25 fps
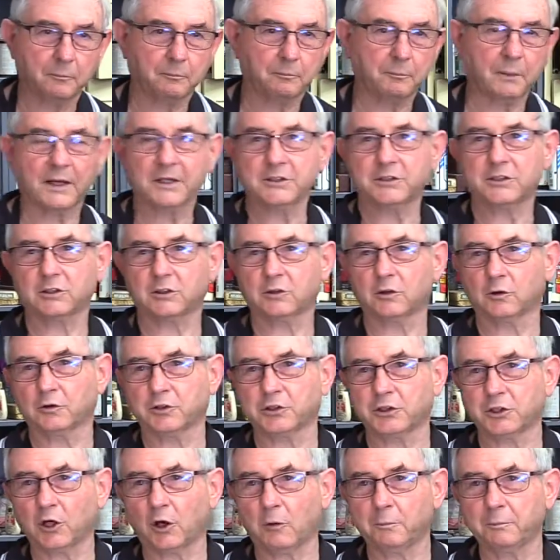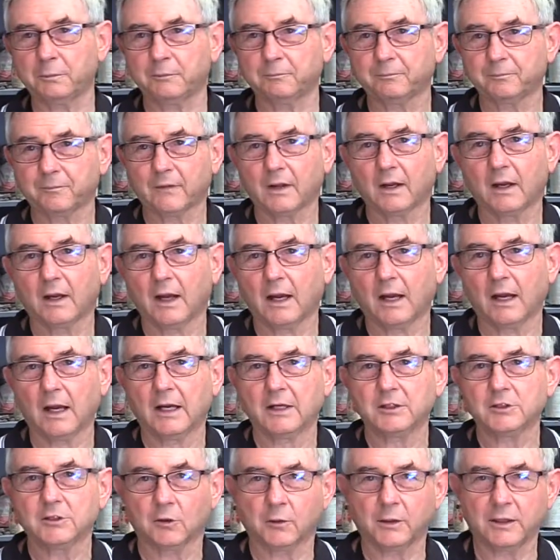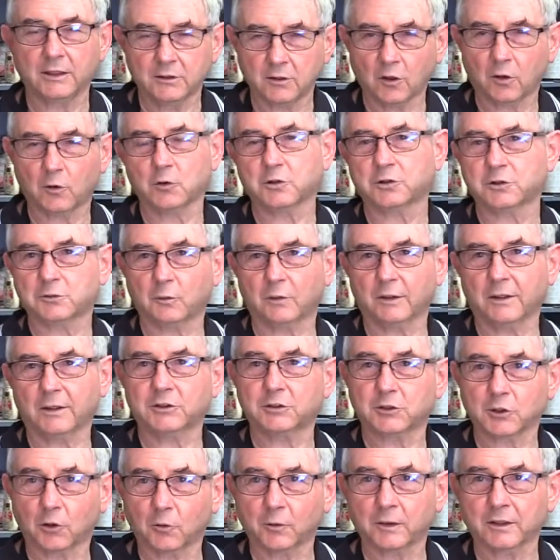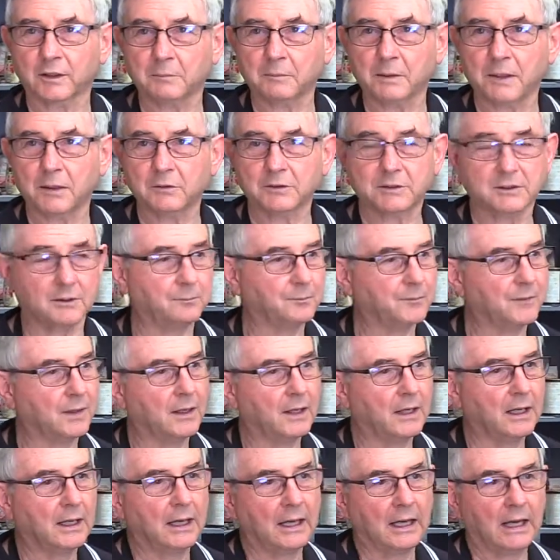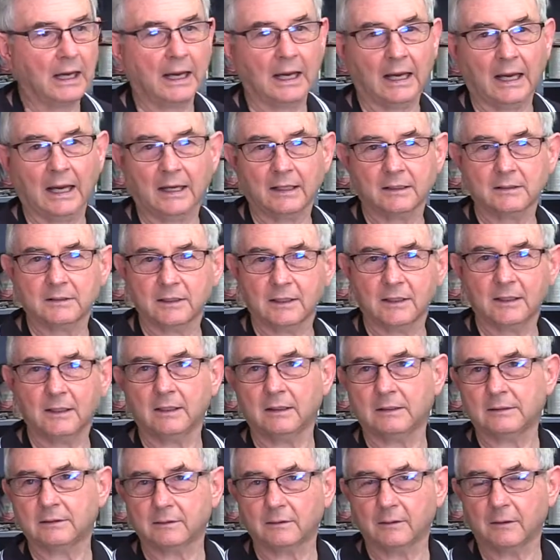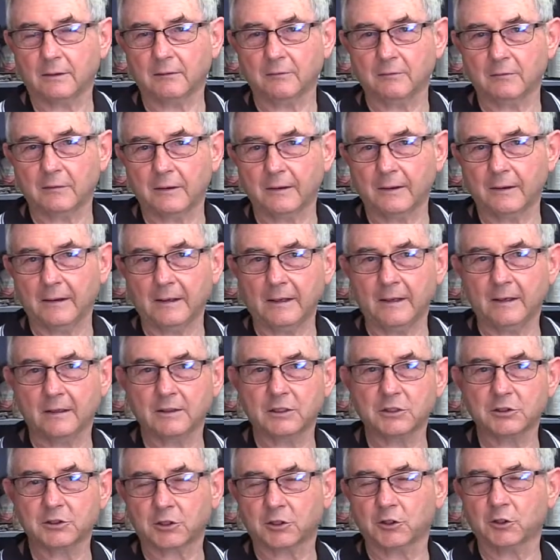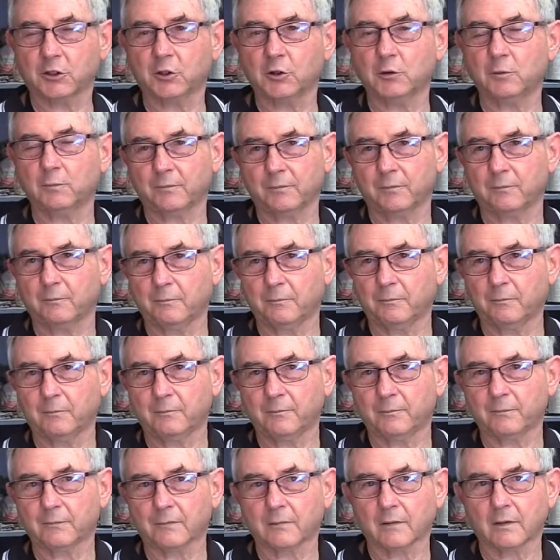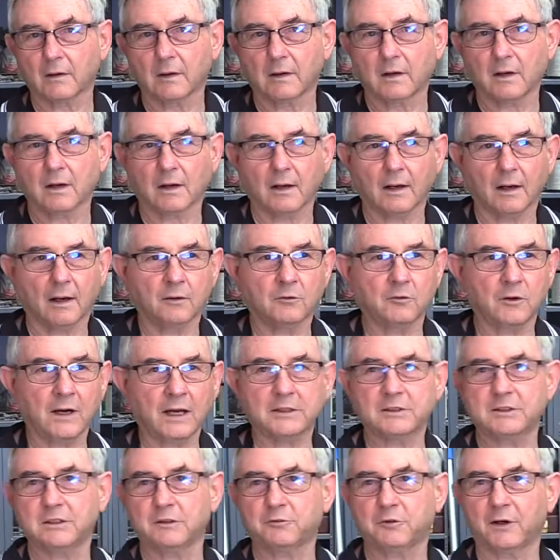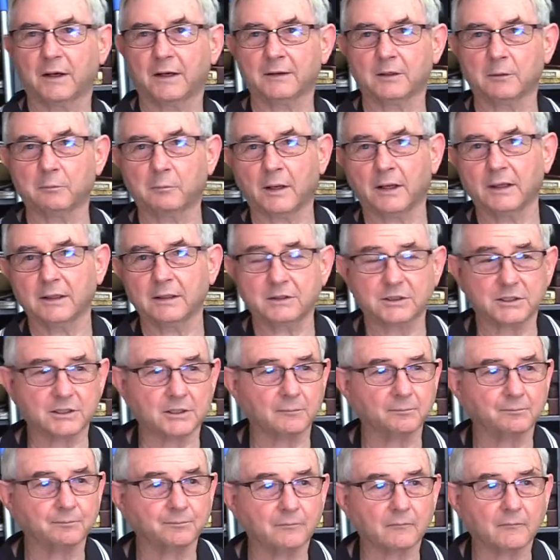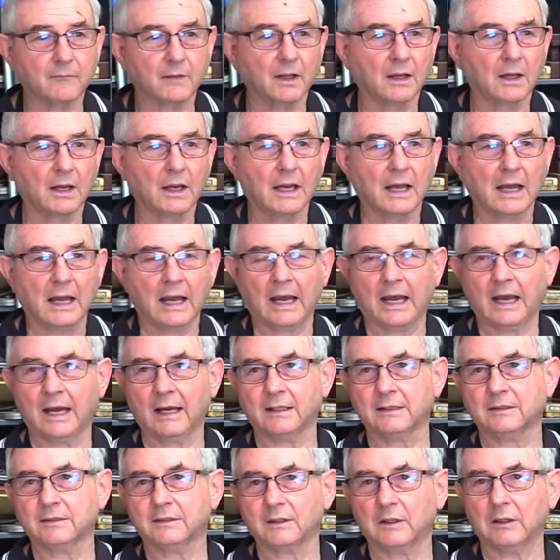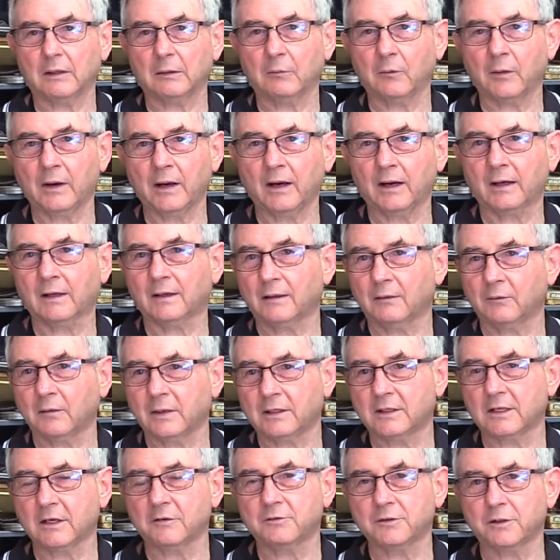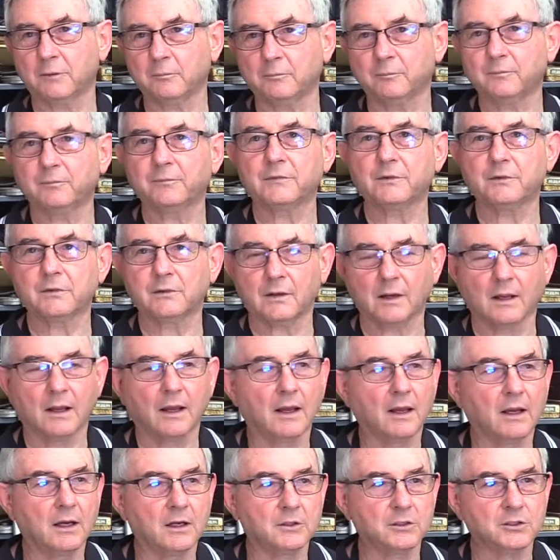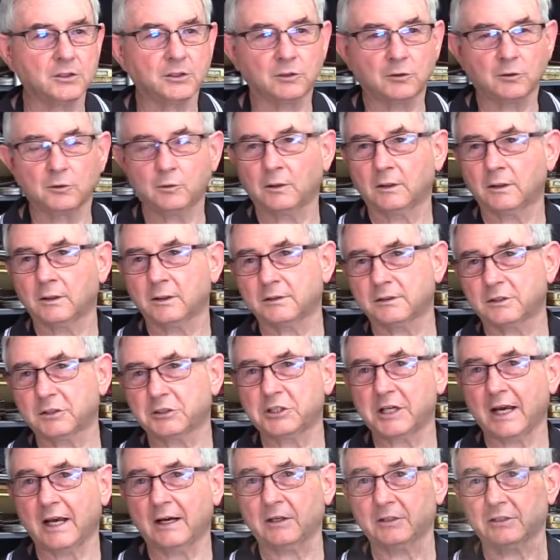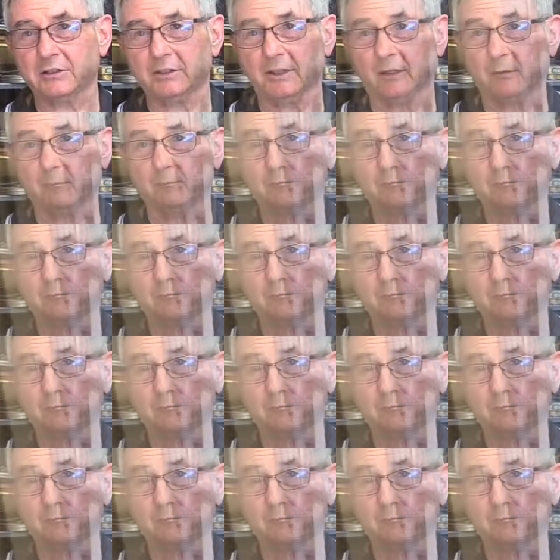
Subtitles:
bicycle shop, so he knows what he's talking about, and he and his crew rectify the bikes, and we give them to charity.